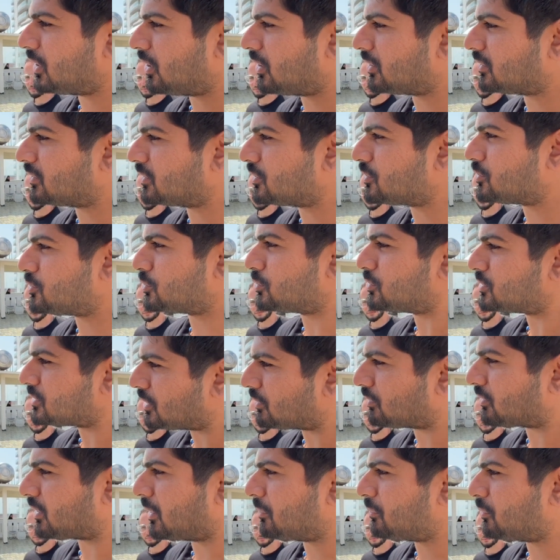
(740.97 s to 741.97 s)
on the Jews
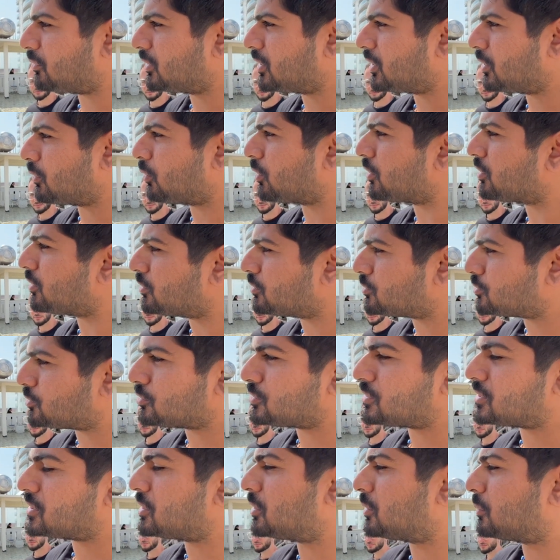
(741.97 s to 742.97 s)
of Cambodia? Were there
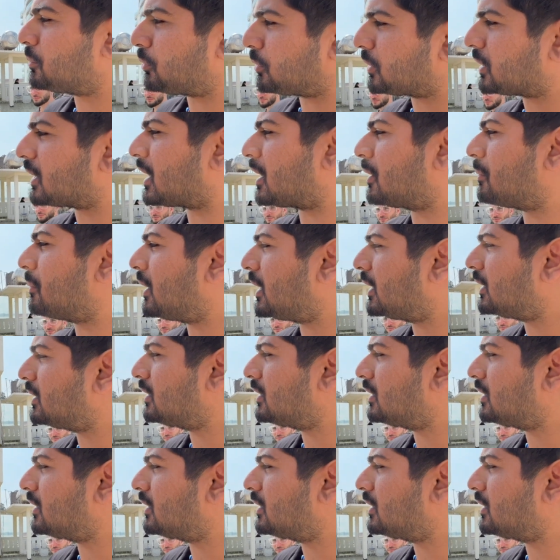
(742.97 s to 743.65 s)
Jews here pre-Chabad?